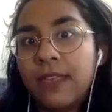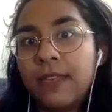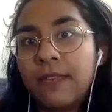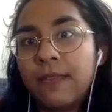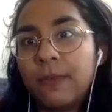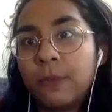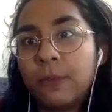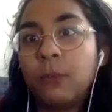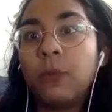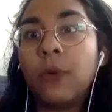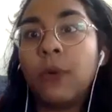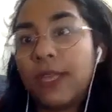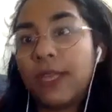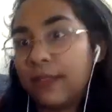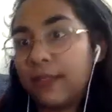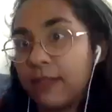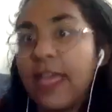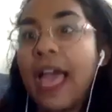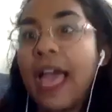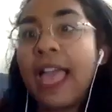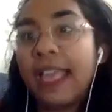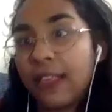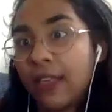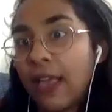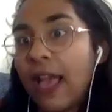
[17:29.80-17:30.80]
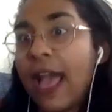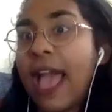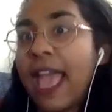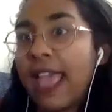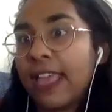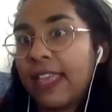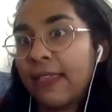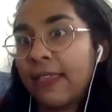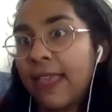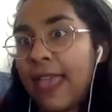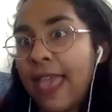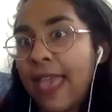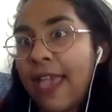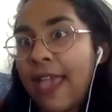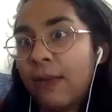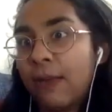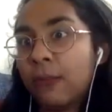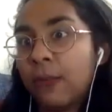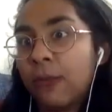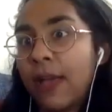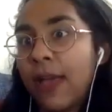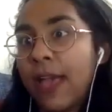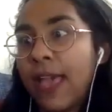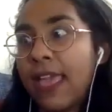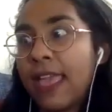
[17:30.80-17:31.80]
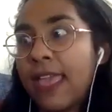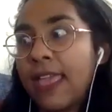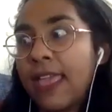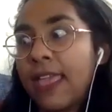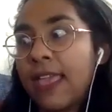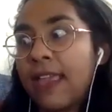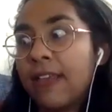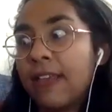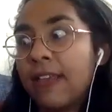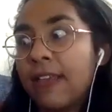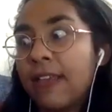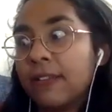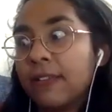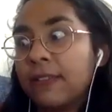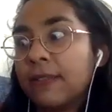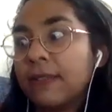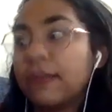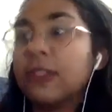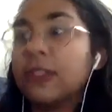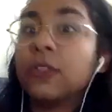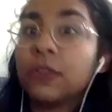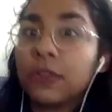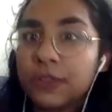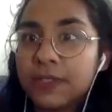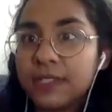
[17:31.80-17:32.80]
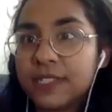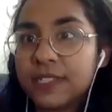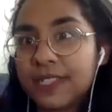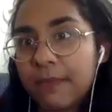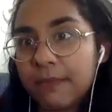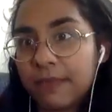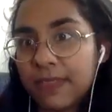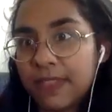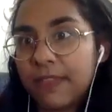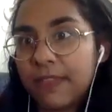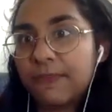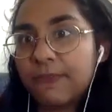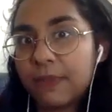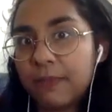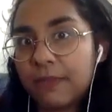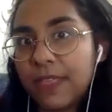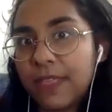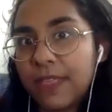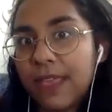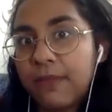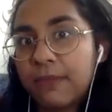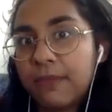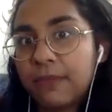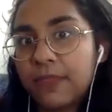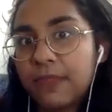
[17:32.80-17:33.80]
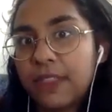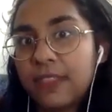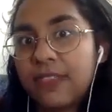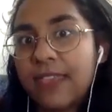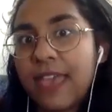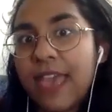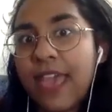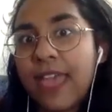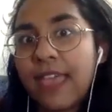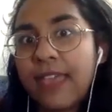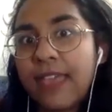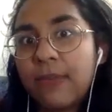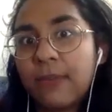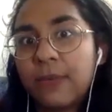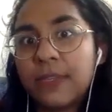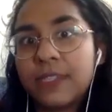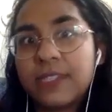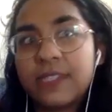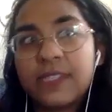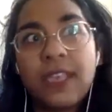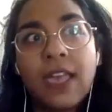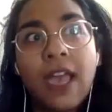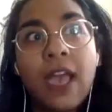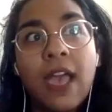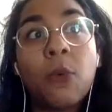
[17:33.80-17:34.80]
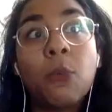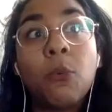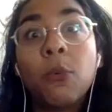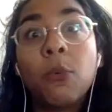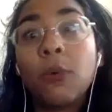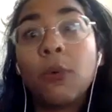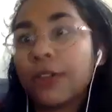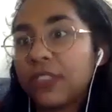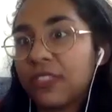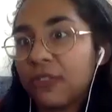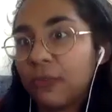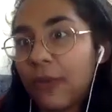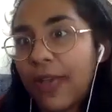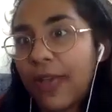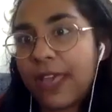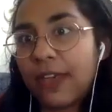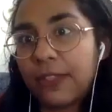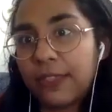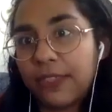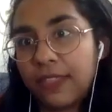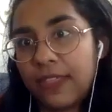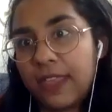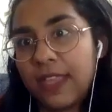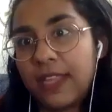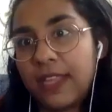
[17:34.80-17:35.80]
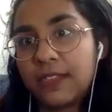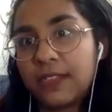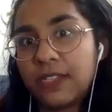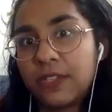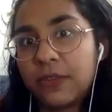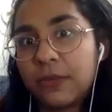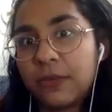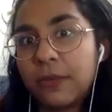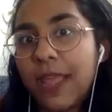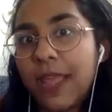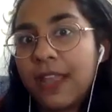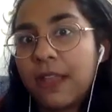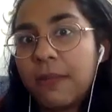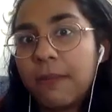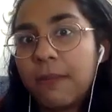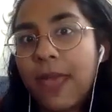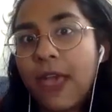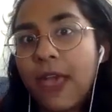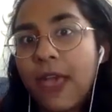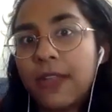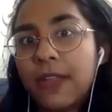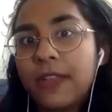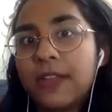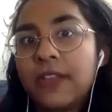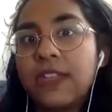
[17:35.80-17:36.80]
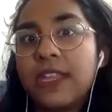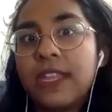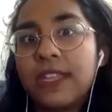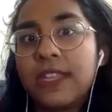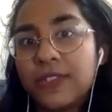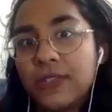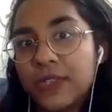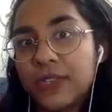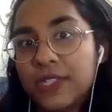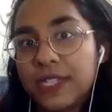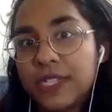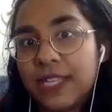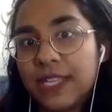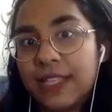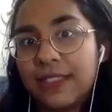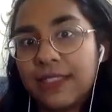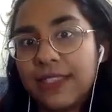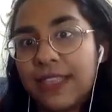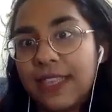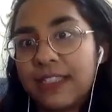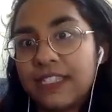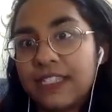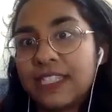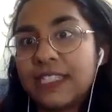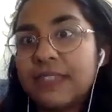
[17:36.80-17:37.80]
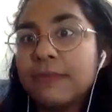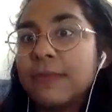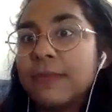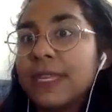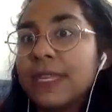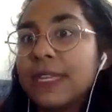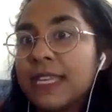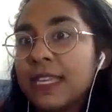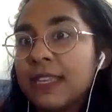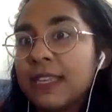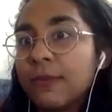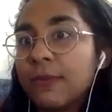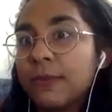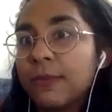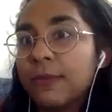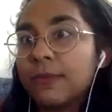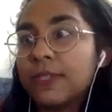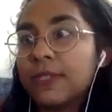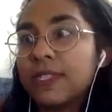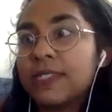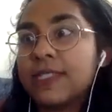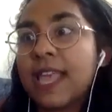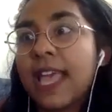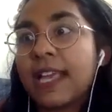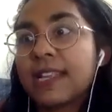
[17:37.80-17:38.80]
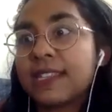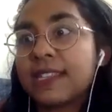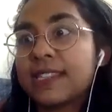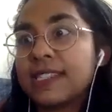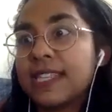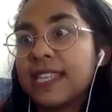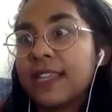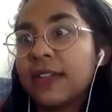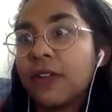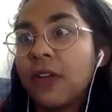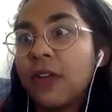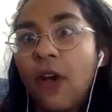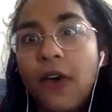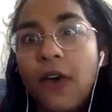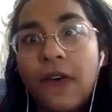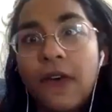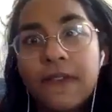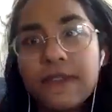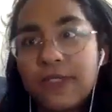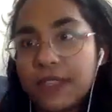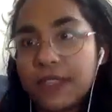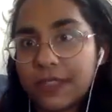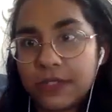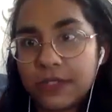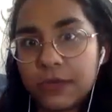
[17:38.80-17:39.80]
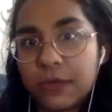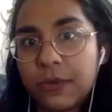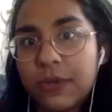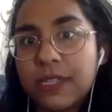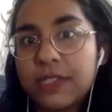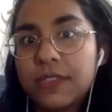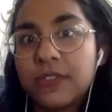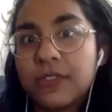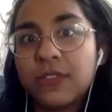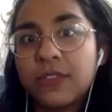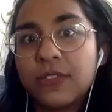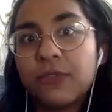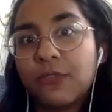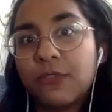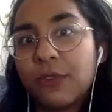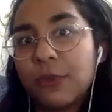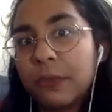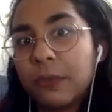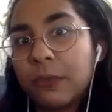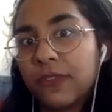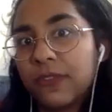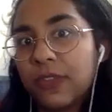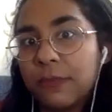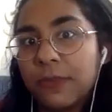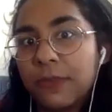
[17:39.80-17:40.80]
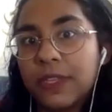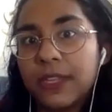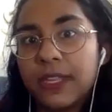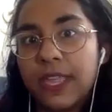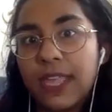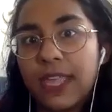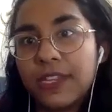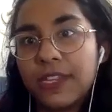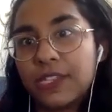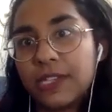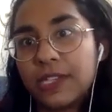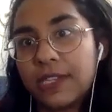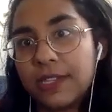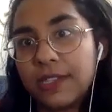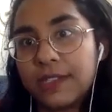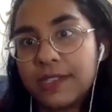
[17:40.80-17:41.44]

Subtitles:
What I learned something from them, that was a worthwhile thing to write about and an interesting thing. To me, sex in all of these stories is a form of communication.